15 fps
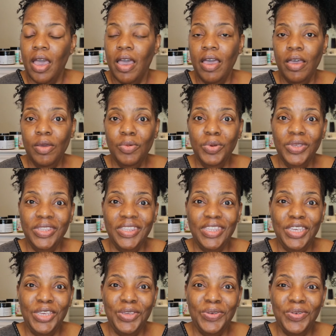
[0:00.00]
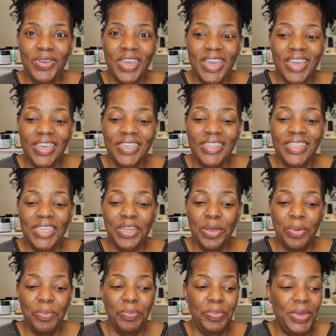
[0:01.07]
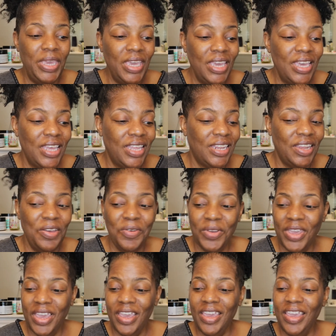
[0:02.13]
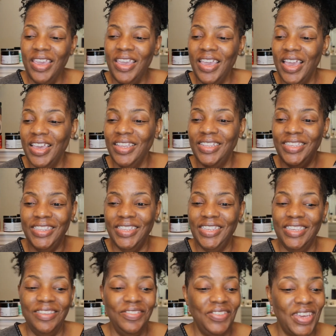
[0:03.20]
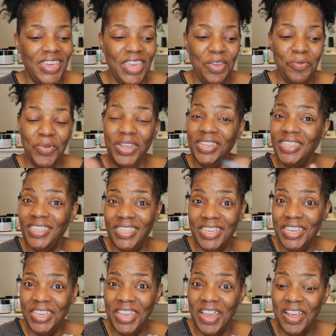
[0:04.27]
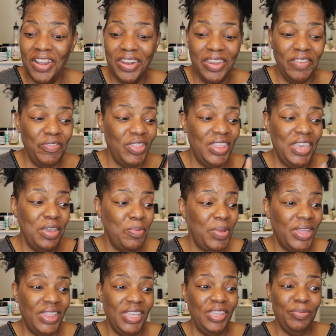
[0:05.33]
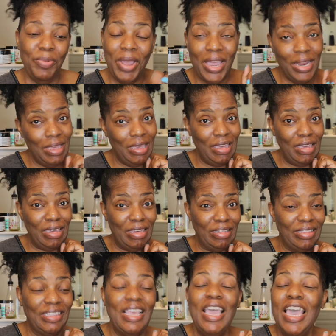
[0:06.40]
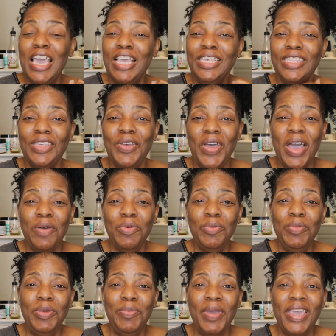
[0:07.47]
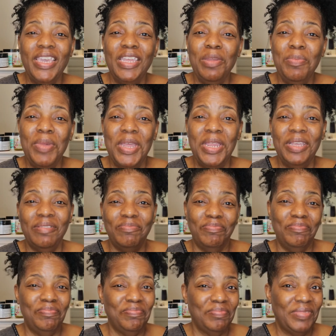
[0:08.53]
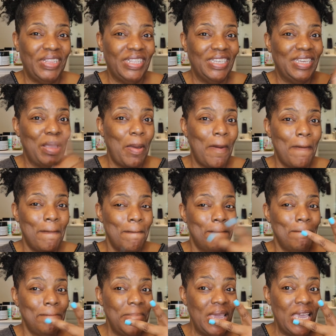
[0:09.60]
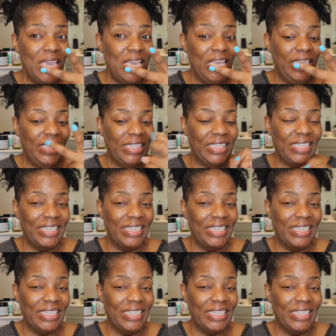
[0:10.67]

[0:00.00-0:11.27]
I will see you guys in a bit, okay? I just, oh, I can't wait to tell y'all everything about these products. So I will be back in a minute. Peace.